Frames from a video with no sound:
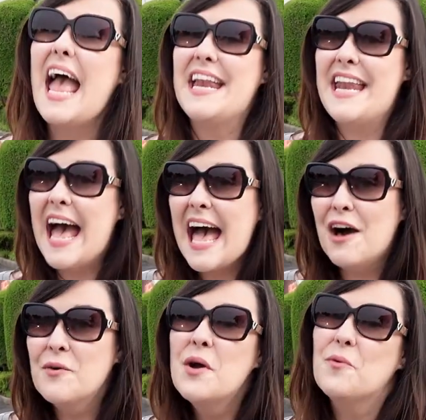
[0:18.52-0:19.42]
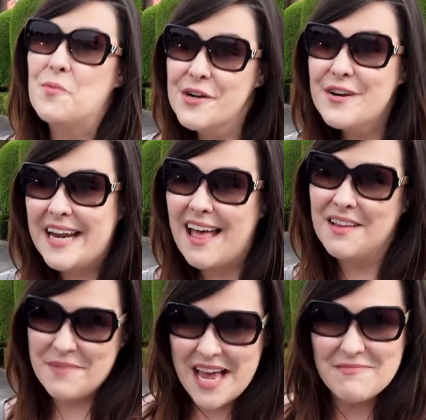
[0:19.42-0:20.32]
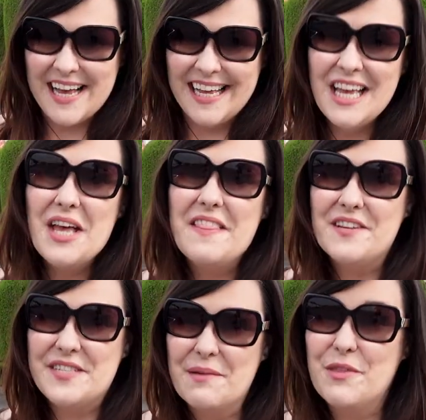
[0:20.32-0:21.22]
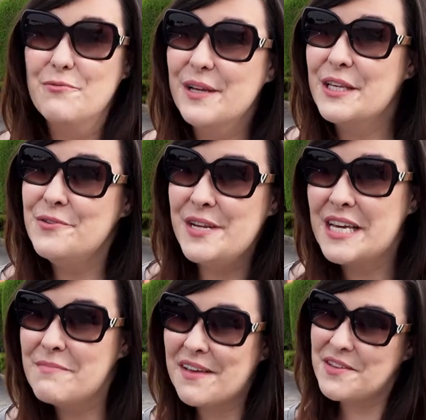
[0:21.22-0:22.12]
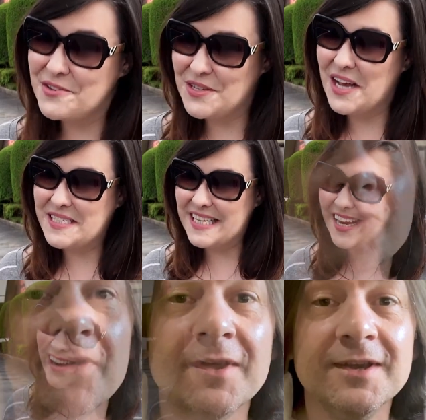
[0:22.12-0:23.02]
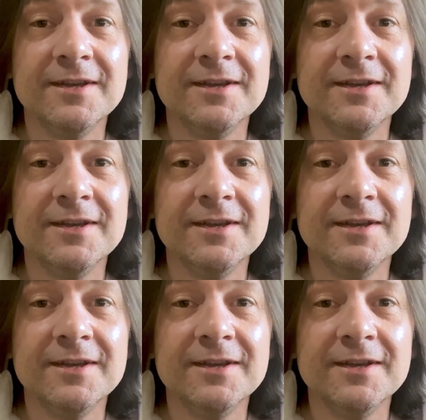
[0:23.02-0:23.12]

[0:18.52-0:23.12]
And now, we're in Alabama. There's something really unique about their sauce here.